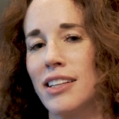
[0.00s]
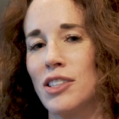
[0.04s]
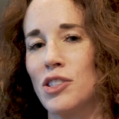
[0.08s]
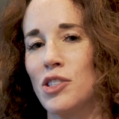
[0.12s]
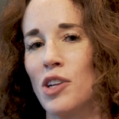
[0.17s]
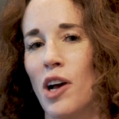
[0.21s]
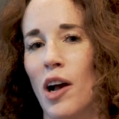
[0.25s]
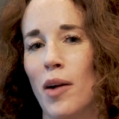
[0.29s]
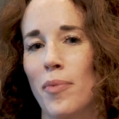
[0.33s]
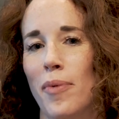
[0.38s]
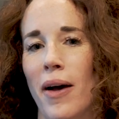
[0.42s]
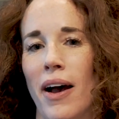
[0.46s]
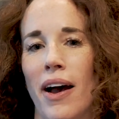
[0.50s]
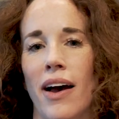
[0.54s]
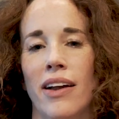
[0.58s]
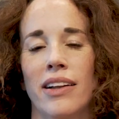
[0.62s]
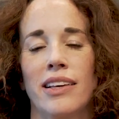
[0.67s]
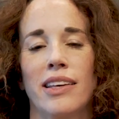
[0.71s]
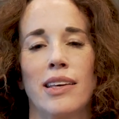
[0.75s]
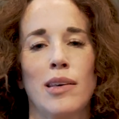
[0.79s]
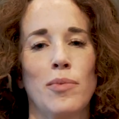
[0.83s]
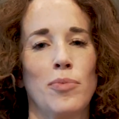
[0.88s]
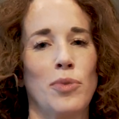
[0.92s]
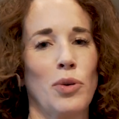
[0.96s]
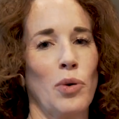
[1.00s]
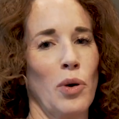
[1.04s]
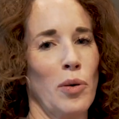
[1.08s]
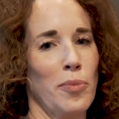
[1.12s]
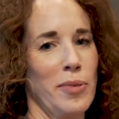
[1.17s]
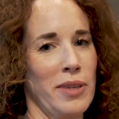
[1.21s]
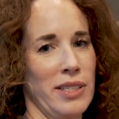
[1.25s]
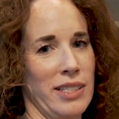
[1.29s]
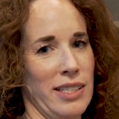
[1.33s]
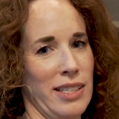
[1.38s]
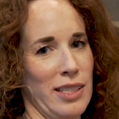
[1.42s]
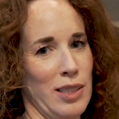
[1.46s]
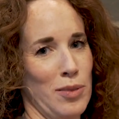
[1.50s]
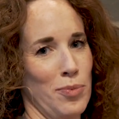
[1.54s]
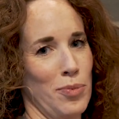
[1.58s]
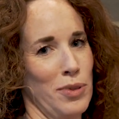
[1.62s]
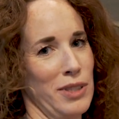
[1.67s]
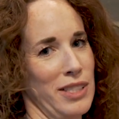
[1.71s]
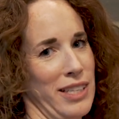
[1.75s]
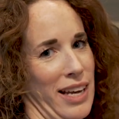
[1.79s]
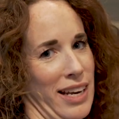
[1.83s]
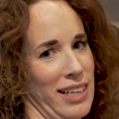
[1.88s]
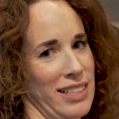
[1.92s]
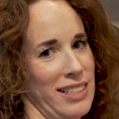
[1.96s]
Let's talk about how to keep your business
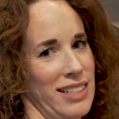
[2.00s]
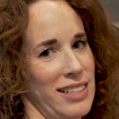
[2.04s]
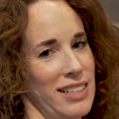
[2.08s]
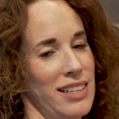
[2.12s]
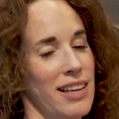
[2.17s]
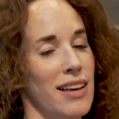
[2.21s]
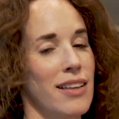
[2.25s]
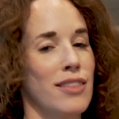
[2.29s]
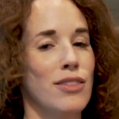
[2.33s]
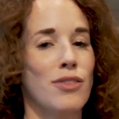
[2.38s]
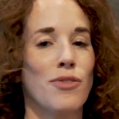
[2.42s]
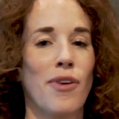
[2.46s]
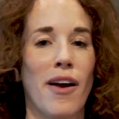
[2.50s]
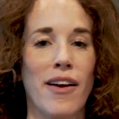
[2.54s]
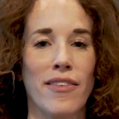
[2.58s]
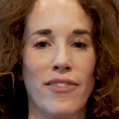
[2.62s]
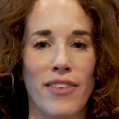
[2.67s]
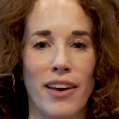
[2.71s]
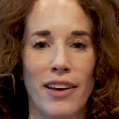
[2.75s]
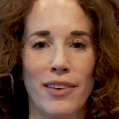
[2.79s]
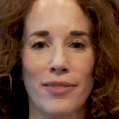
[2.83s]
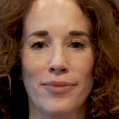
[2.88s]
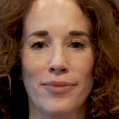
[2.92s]
protected and thriving.